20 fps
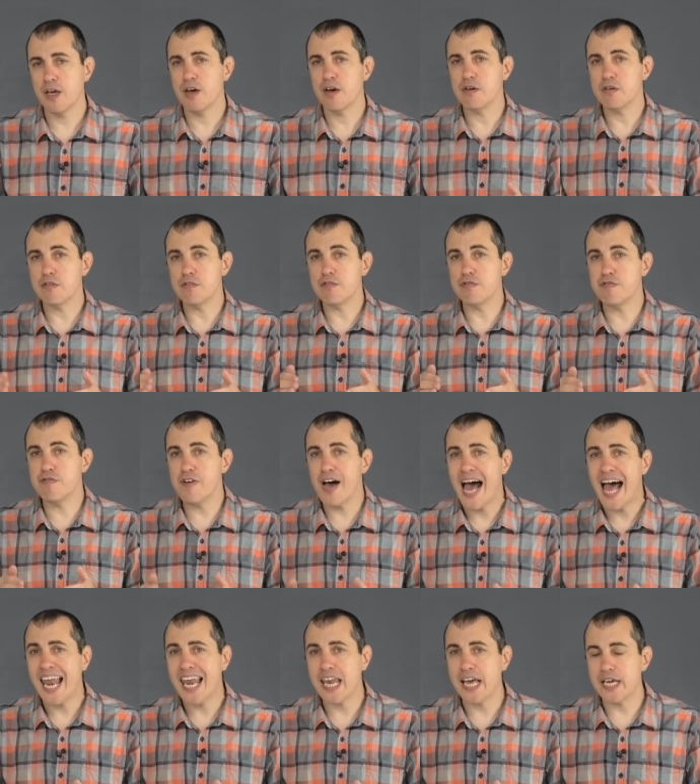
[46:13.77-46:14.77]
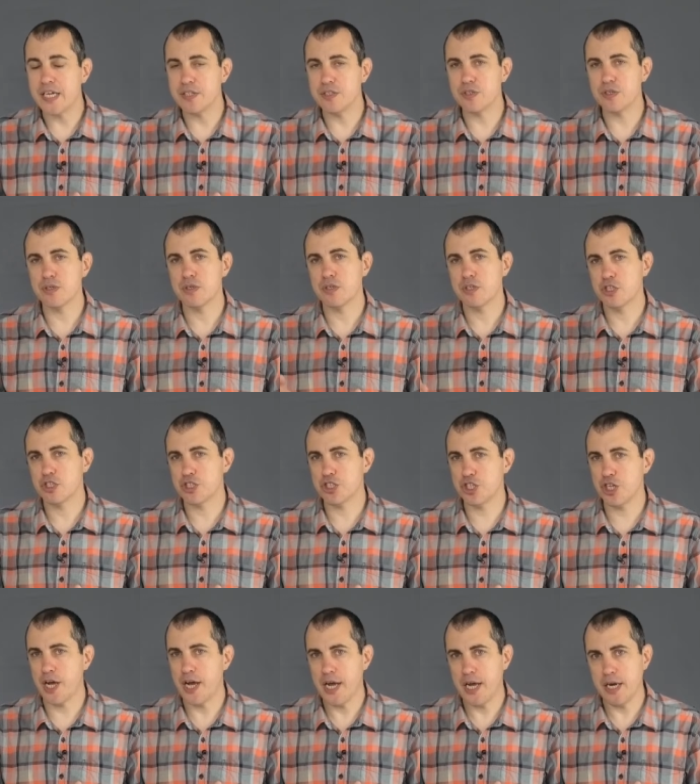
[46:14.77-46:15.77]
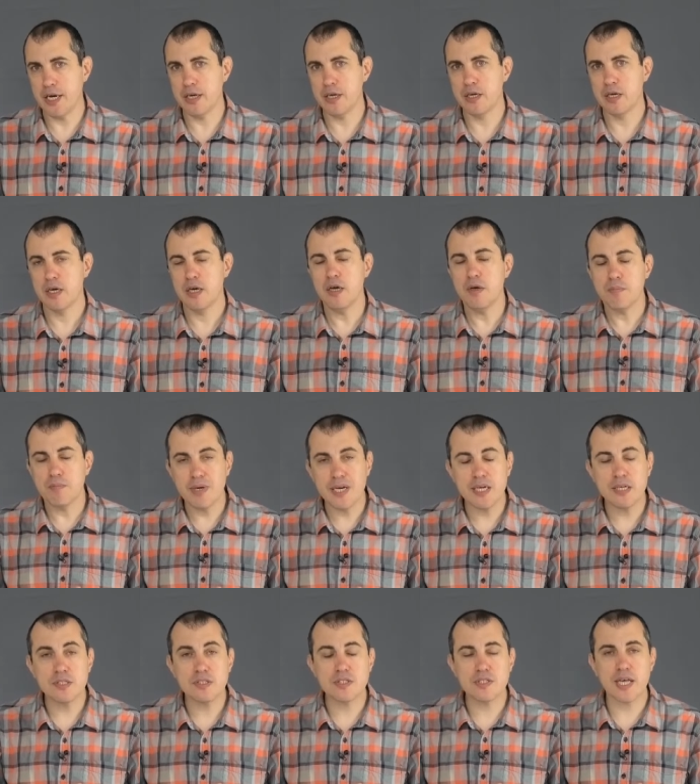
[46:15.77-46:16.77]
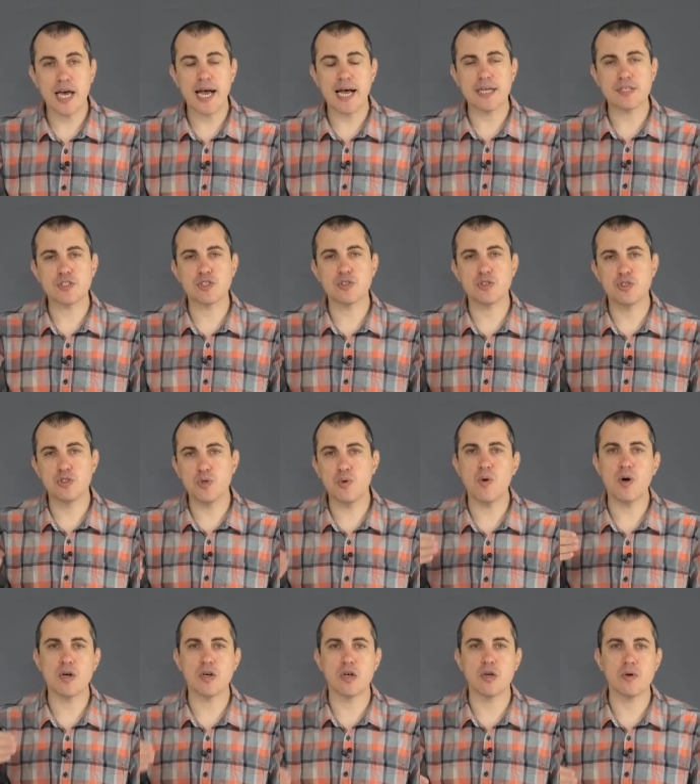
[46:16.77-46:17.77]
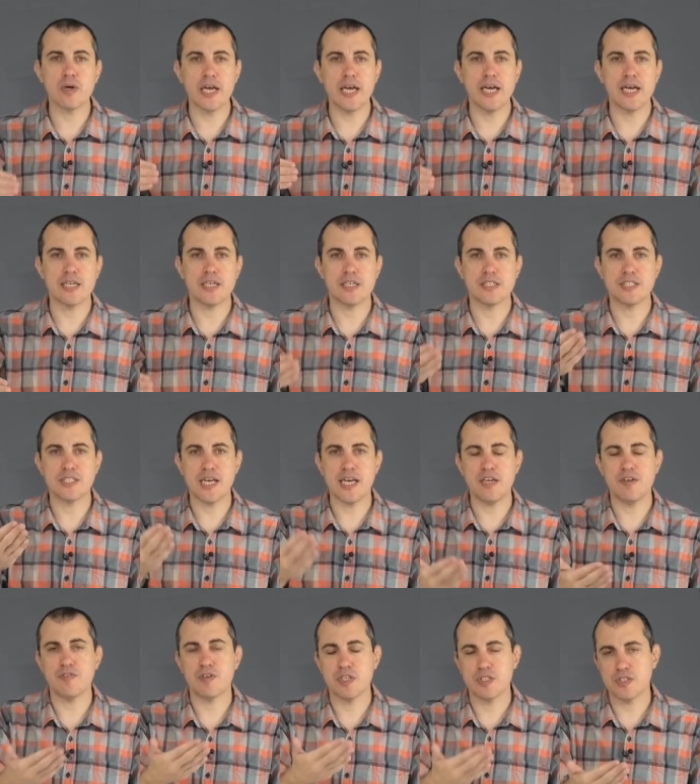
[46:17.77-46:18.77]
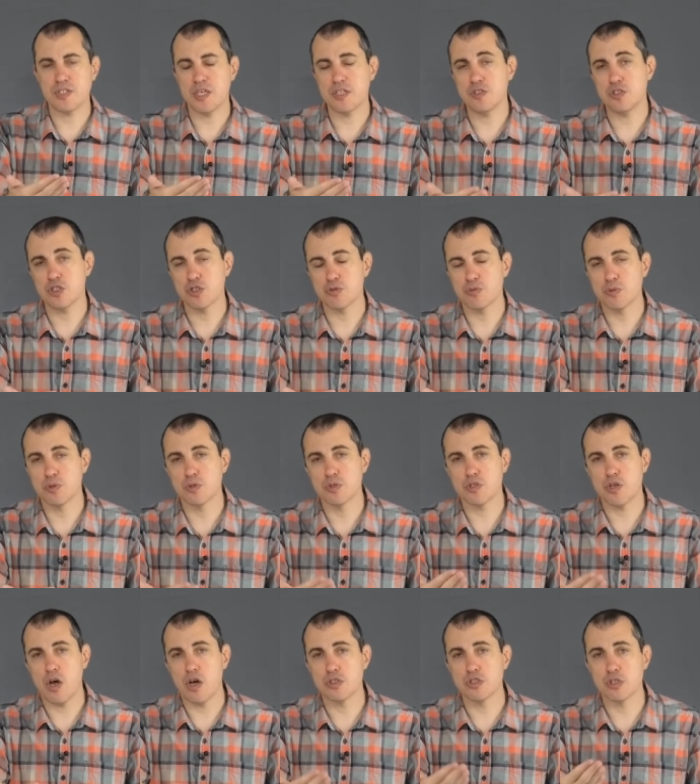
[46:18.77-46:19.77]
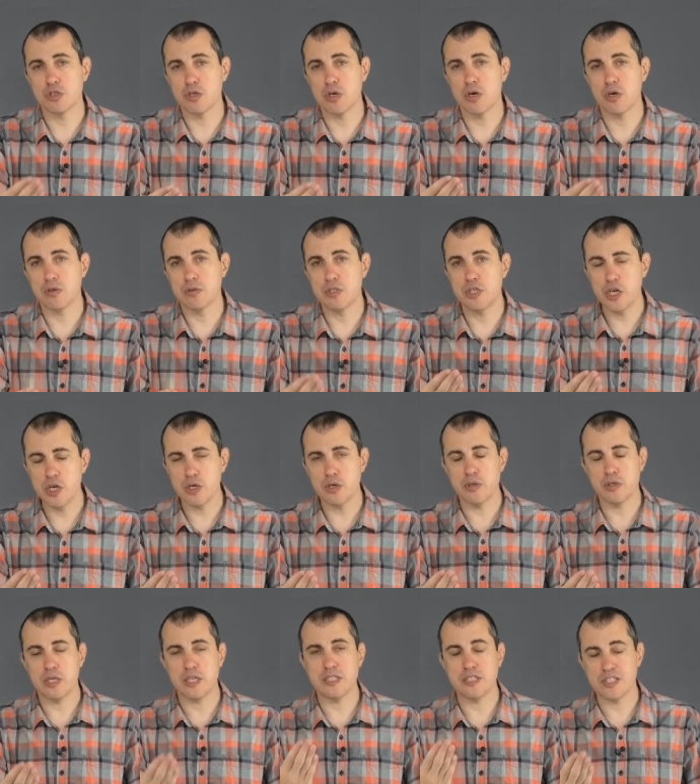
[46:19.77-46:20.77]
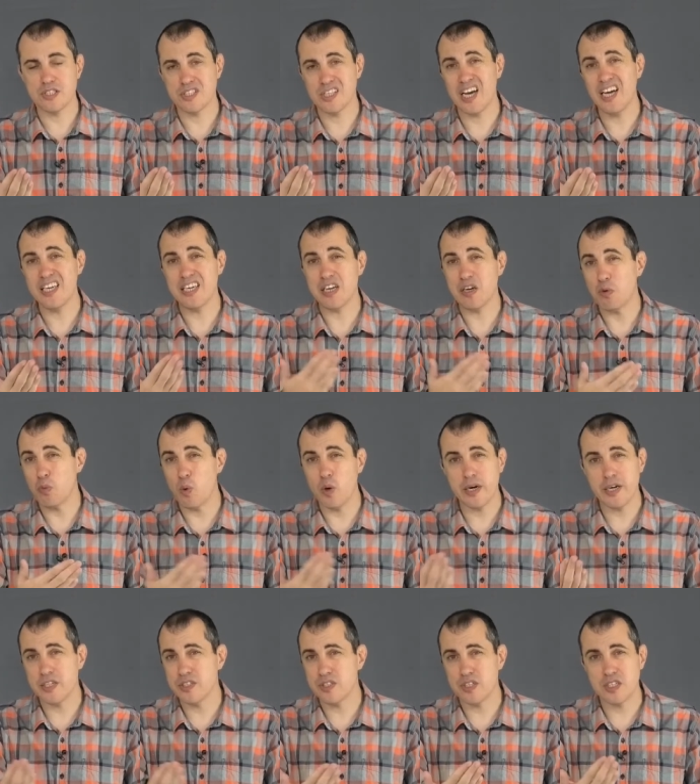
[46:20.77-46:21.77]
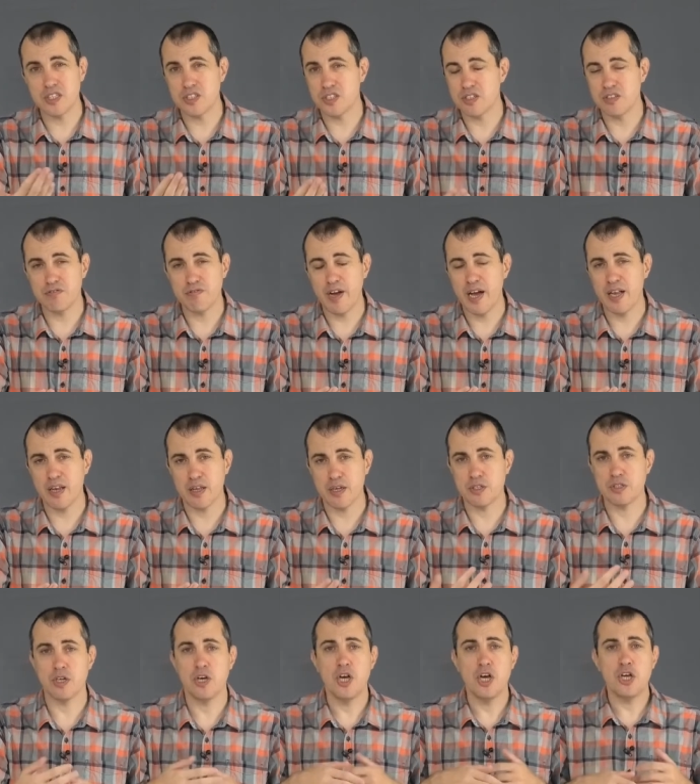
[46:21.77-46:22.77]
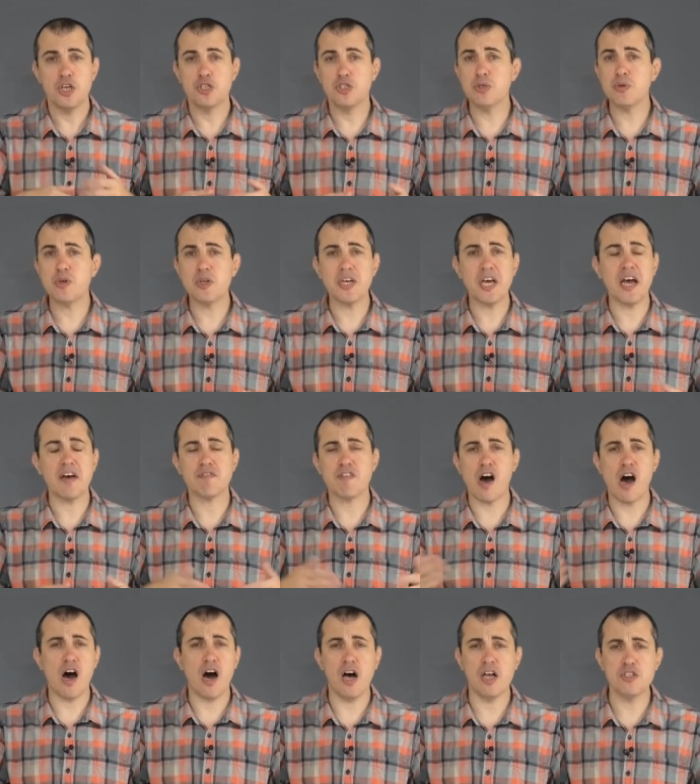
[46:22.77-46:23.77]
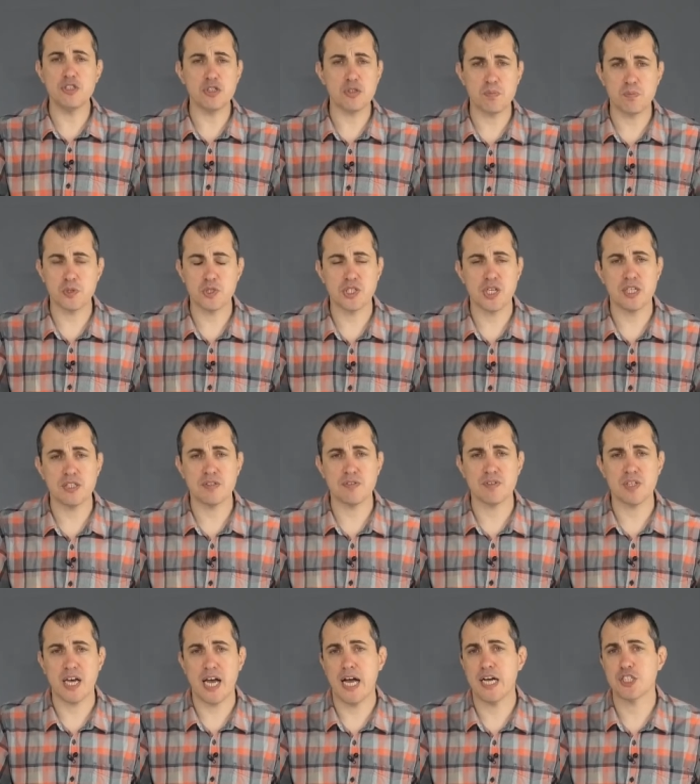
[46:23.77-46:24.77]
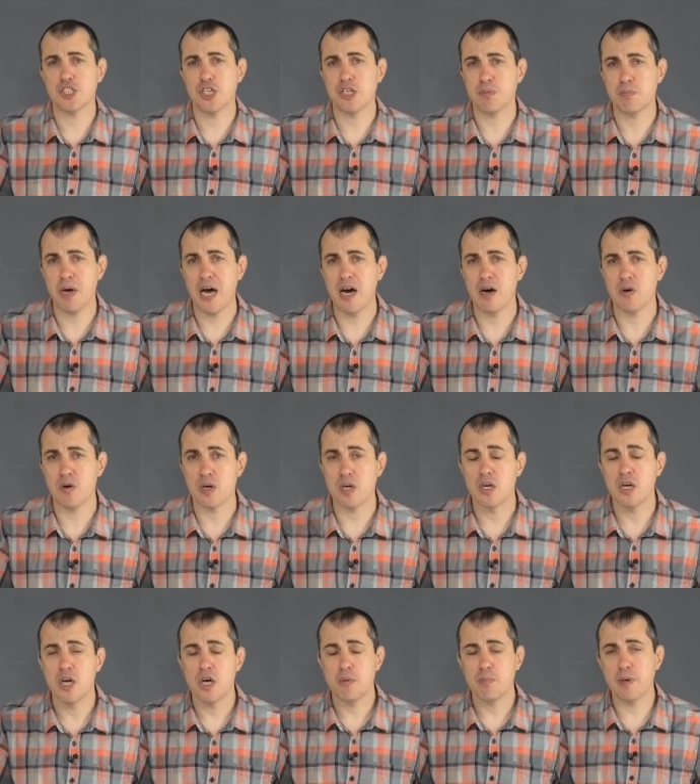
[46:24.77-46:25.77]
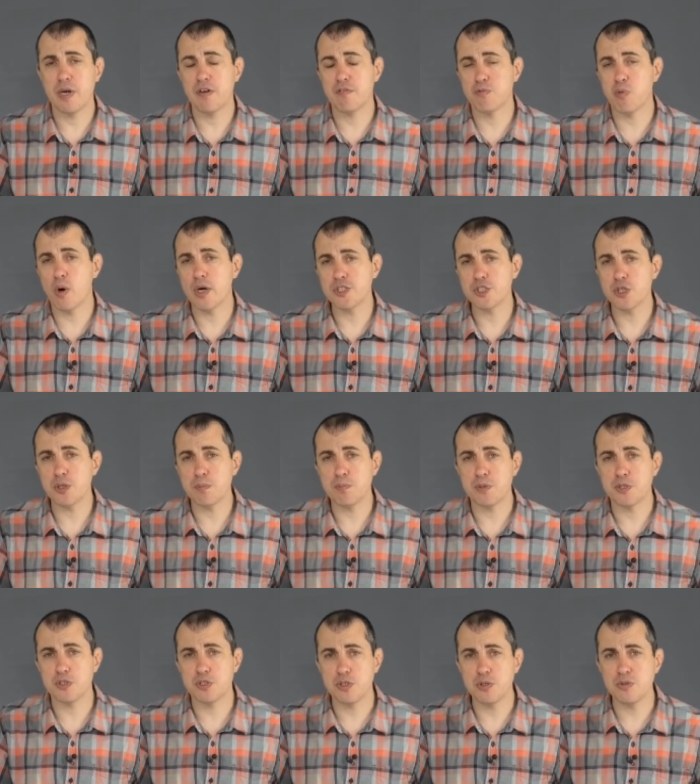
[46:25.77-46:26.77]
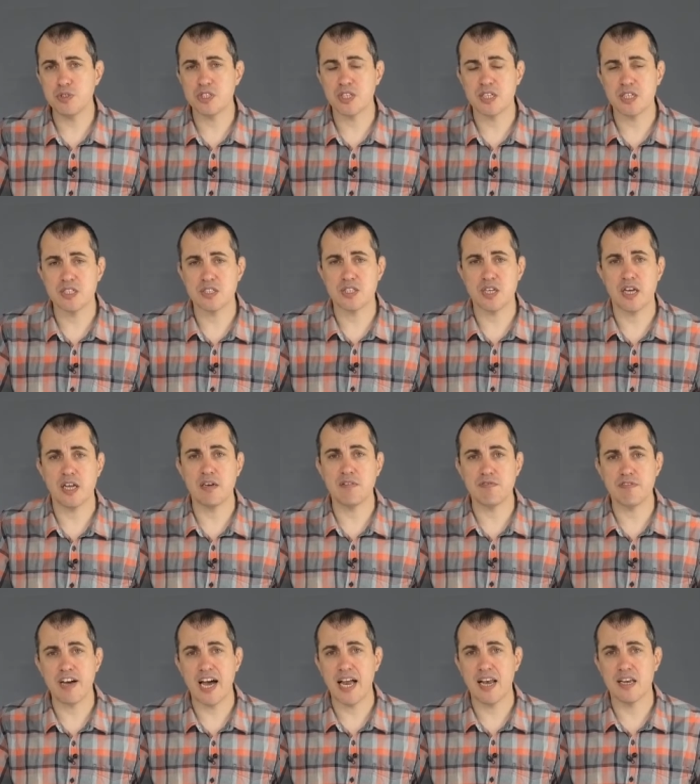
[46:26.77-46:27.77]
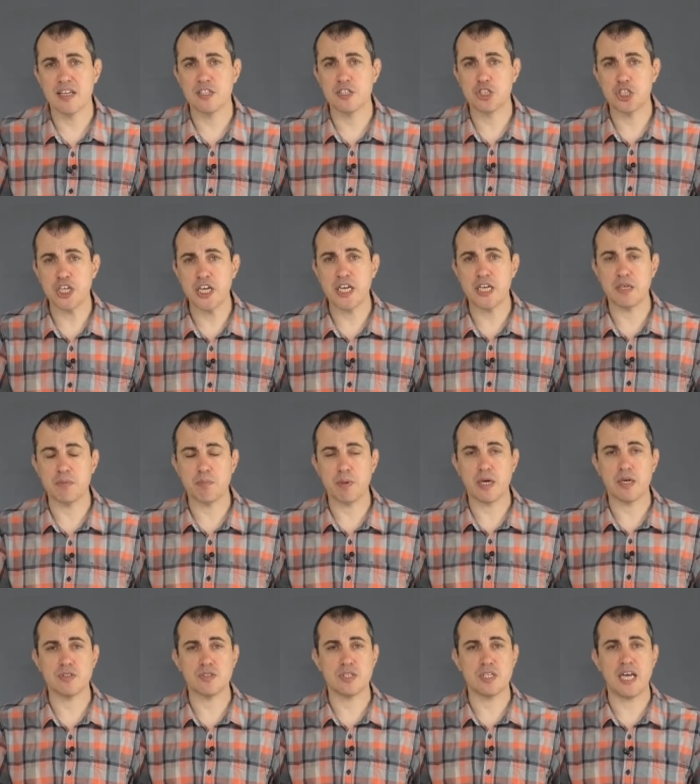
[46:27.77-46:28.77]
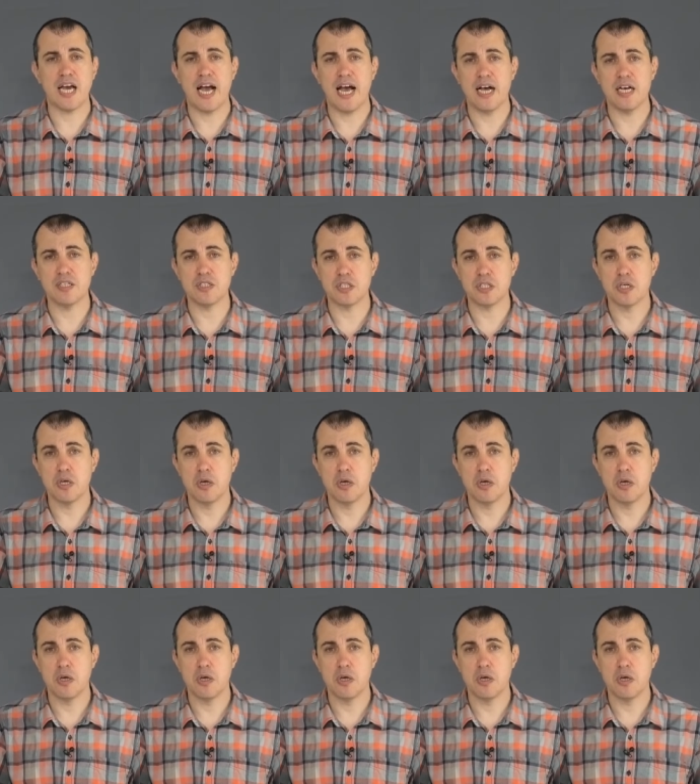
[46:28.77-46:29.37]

Valid chain means that you are looking at a set of consensus rules on your own node and deciding what is and isn't valid. You can have 100% of the hashing power, but if what you're producing is an invalid chain because it has